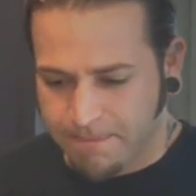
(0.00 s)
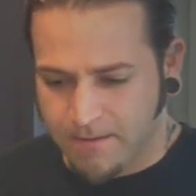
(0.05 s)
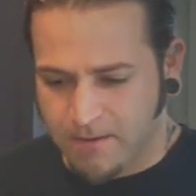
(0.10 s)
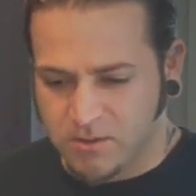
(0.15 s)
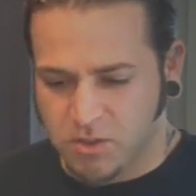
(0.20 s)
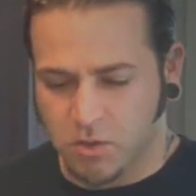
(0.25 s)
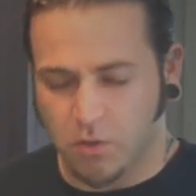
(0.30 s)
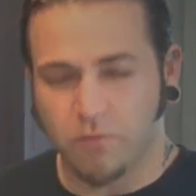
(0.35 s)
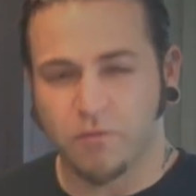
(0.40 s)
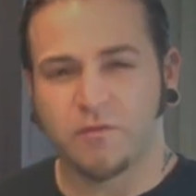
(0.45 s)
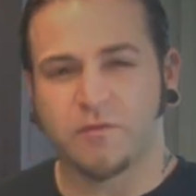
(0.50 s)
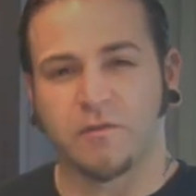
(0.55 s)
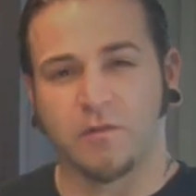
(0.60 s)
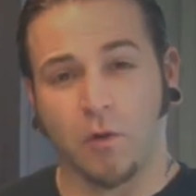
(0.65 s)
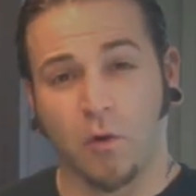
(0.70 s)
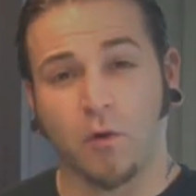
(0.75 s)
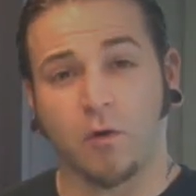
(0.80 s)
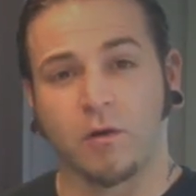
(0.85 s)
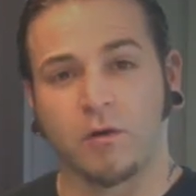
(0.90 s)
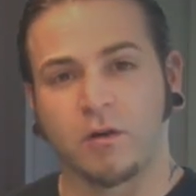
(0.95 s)
so
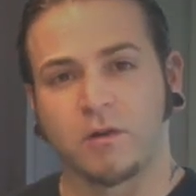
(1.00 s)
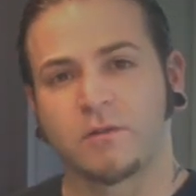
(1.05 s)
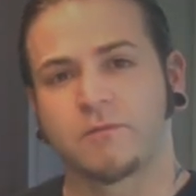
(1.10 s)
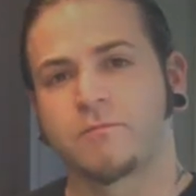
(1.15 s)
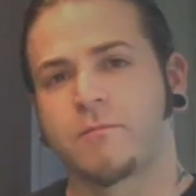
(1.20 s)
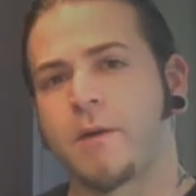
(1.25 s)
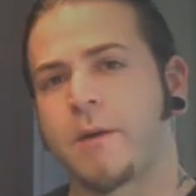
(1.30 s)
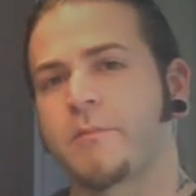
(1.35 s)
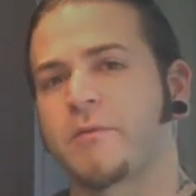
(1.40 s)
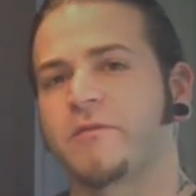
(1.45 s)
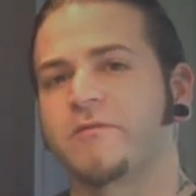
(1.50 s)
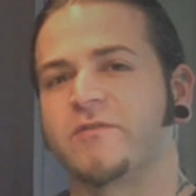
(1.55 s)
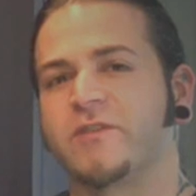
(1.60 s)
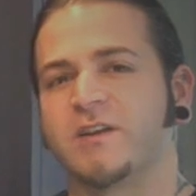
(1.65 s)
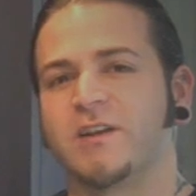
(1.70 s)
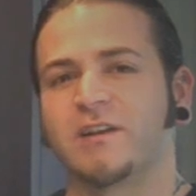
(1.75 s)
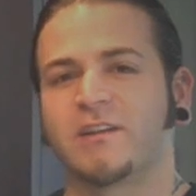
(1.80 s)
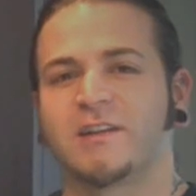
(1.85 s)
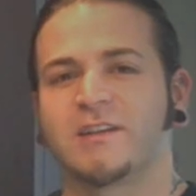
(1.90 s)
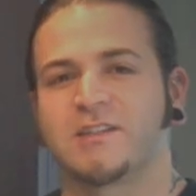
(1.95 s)
floral. Remember,
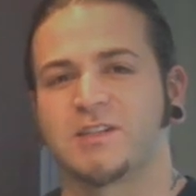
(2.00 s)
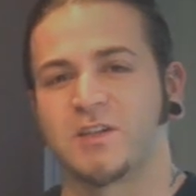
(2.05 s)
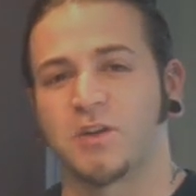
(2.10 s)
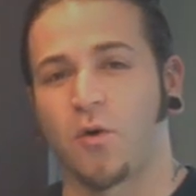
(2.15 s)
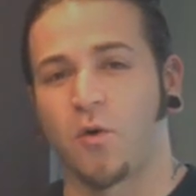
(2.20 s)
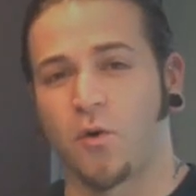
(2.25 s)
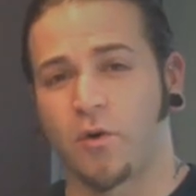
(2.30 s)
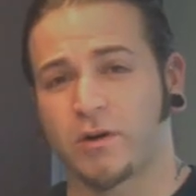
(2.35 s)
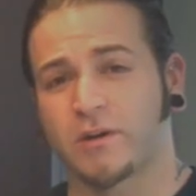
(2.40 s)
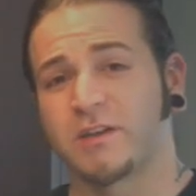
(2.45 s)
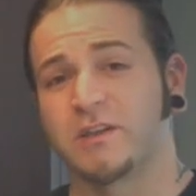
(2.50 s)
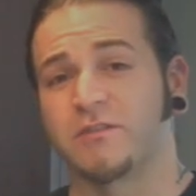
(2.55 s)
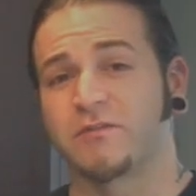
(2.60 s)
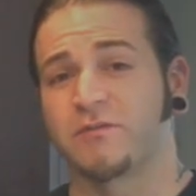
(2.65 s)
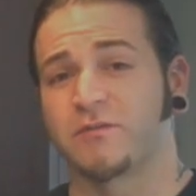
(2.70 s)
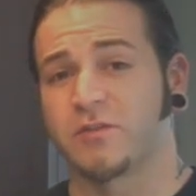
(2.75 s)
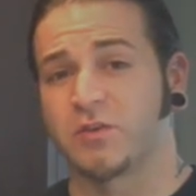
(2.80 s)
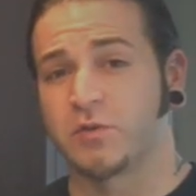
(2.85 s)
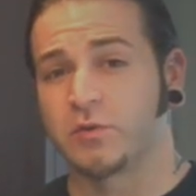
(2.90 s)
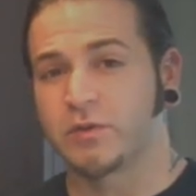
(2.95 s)
vanilla is an orchid
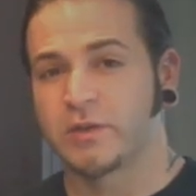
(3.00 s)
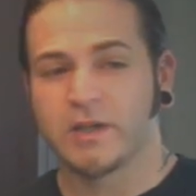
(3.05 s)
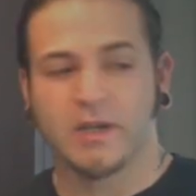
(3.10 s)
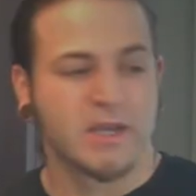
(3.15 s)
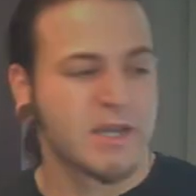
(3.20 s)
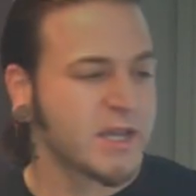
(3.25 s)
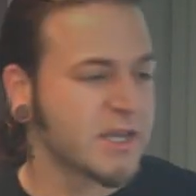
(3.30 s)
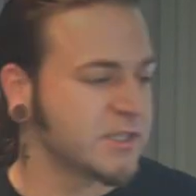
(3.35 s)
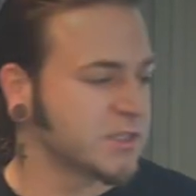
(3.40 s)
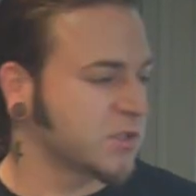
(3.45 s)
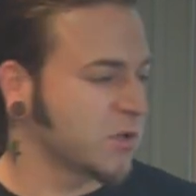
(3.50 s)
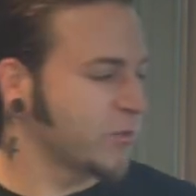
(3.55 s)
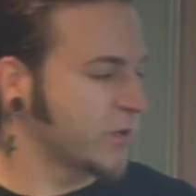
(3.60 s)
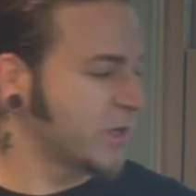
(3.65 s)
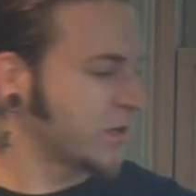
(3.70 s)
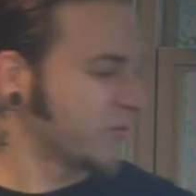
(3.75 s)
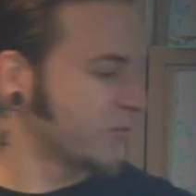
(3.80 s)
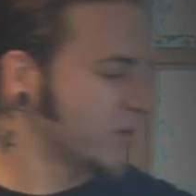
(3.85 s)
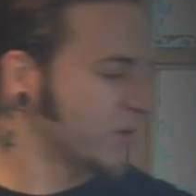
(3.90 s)
fruit. And so we can